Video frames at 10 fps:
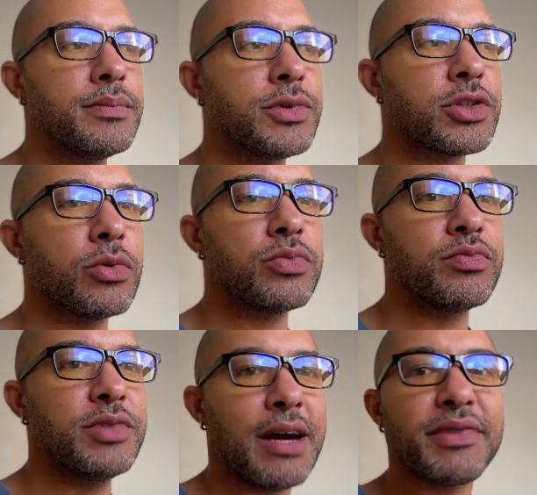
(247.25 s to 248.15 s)
So
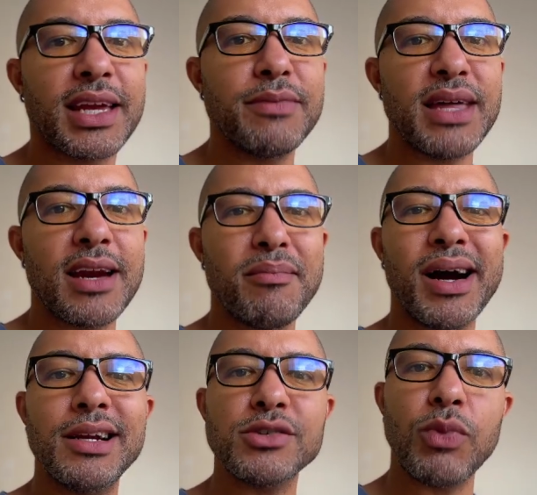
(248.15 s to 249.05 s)
you have to keep that in
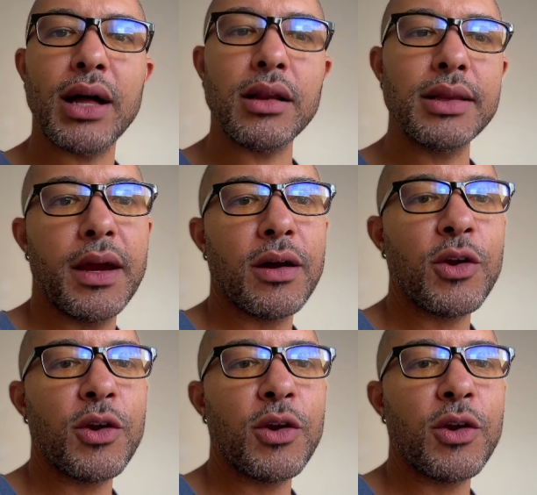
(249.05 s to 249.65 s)
mind as well.